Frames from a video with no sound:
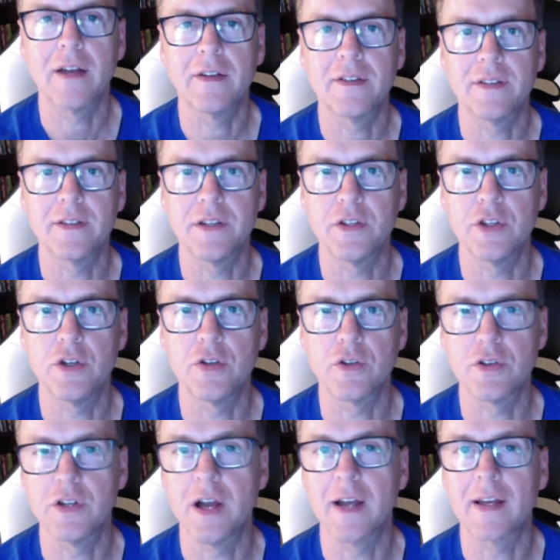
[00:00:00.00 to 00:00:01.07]
this user
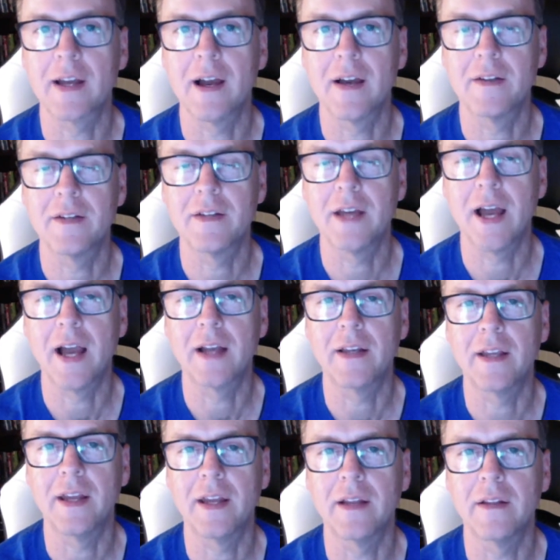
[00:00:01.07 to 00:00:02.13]
is not
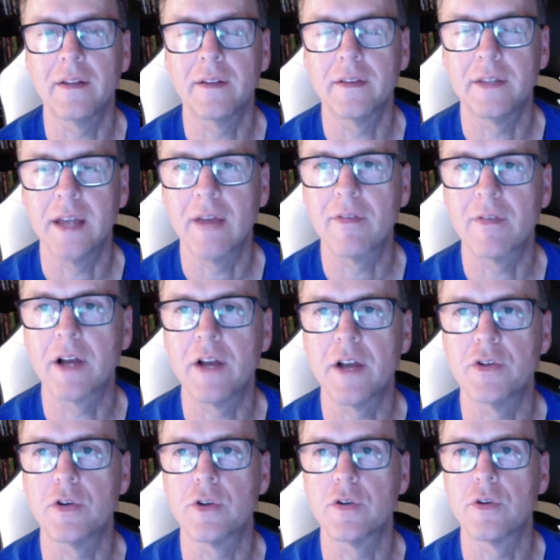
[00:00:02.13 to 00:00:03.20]
contacting the
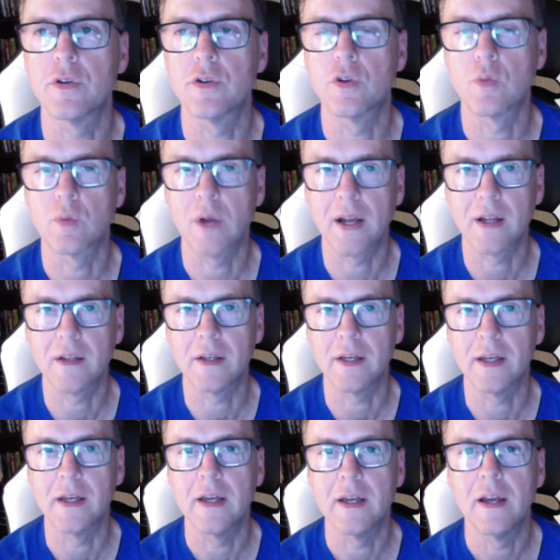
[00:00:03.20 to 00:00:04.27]
advertiser
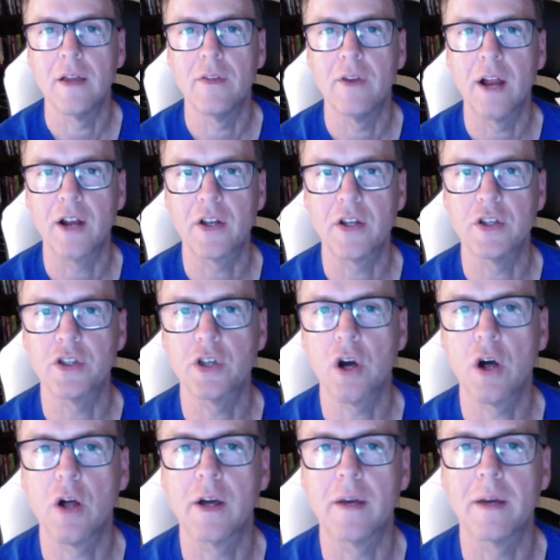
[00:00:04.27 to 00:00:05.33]
directly. They're actually just
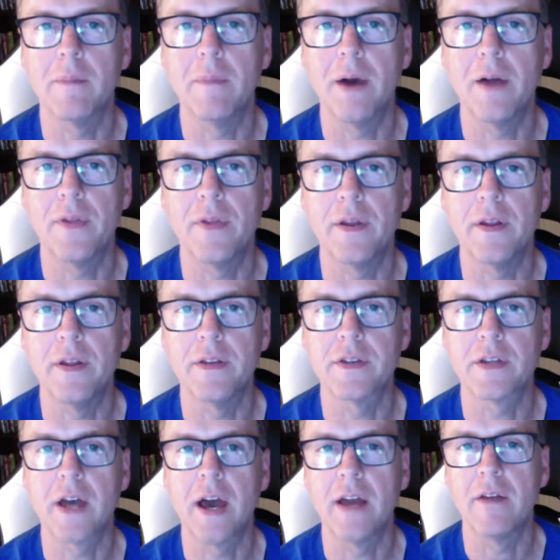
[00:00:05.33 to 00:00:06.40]
calling a method
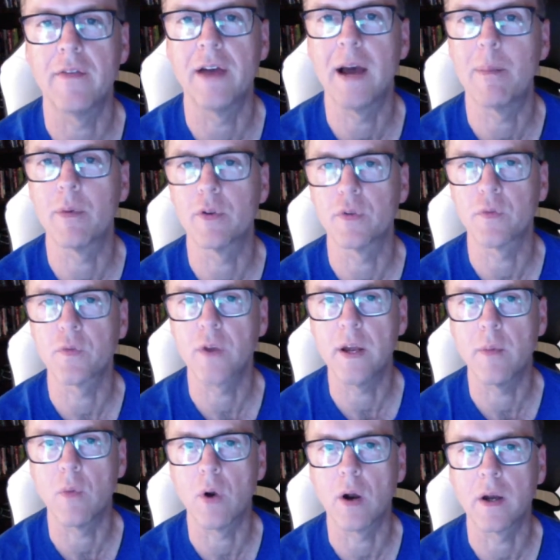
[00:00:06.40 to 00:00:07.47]
inside of Apple's
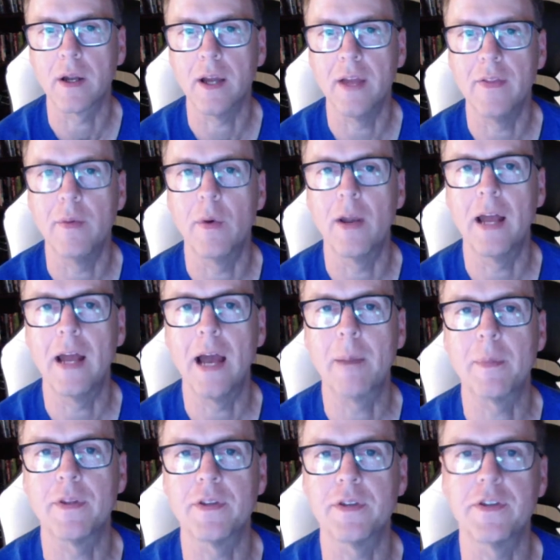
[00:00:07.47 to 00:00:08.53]
framework. And then what
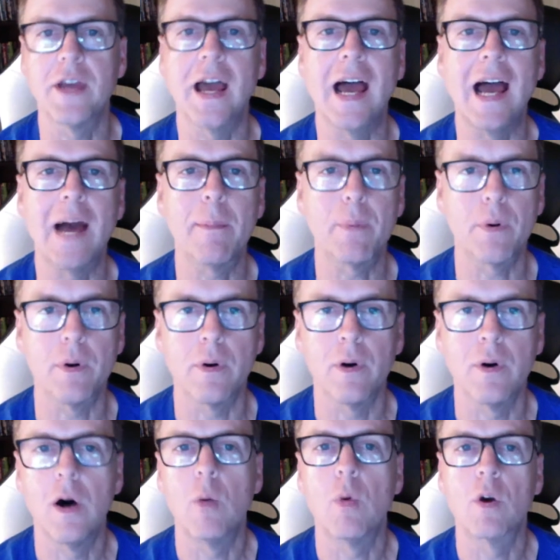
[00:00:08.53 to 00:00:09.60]
happens is Apple
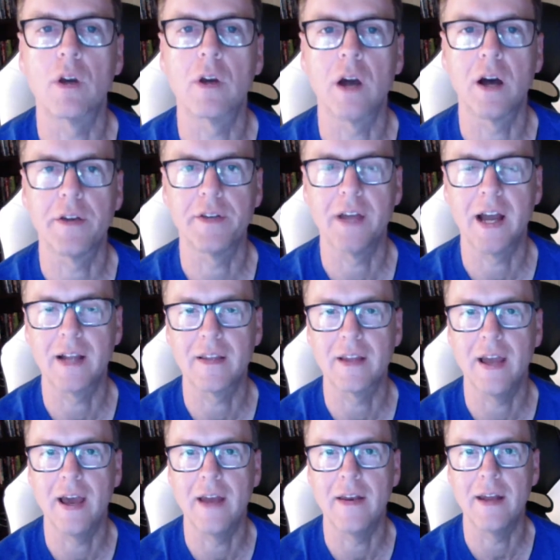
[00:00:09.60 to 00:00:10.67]
will contact the
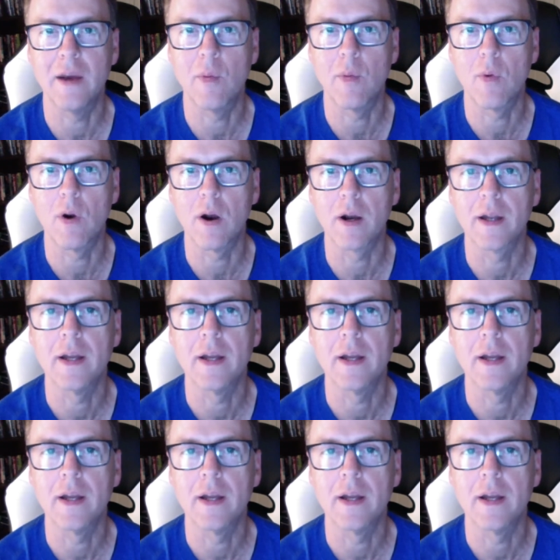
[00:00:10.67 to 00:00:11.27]
ad network